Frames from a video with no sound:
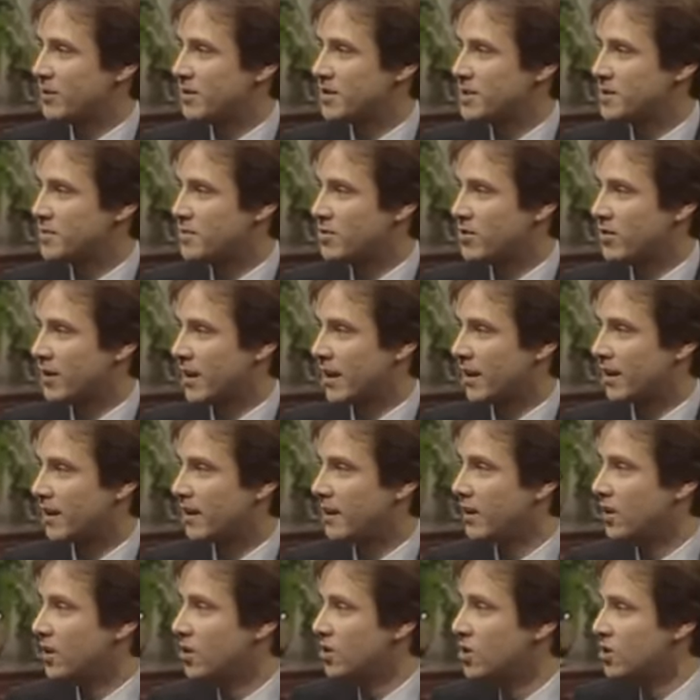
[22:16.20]
this morning.
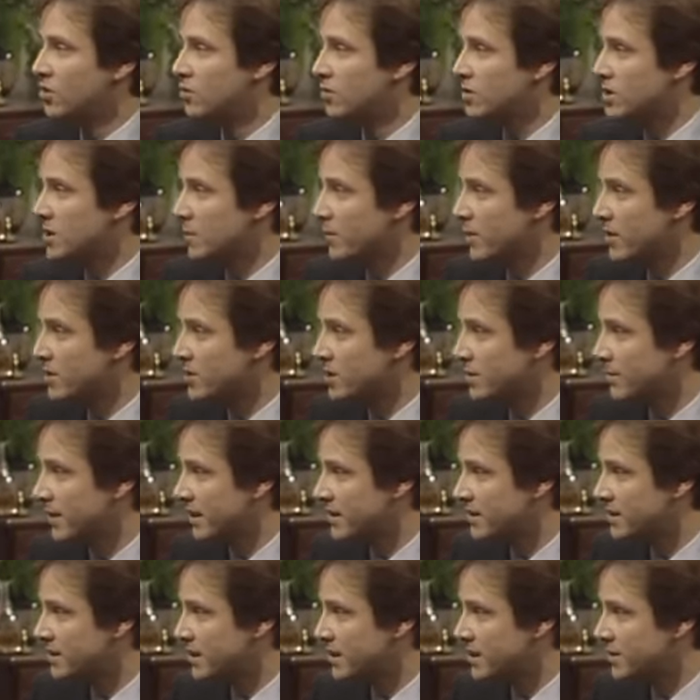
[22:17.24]
You were supposed to
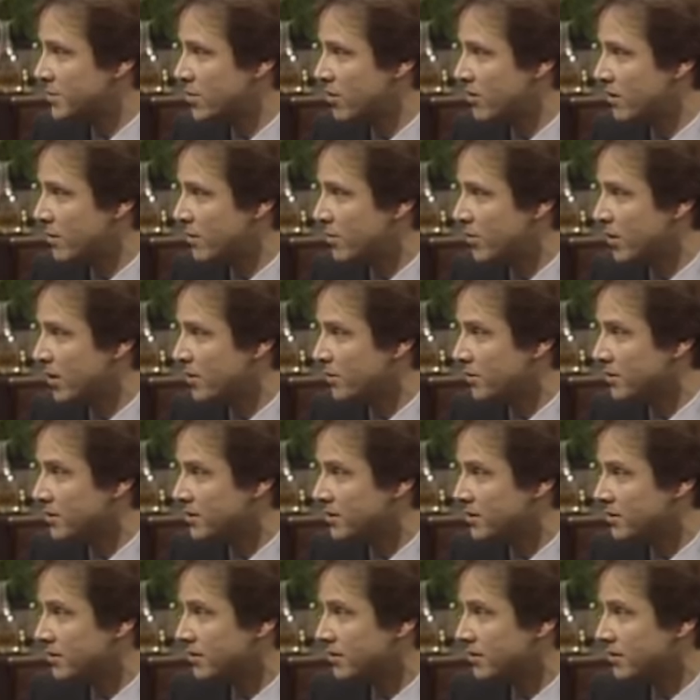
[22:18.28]
make six more appointments.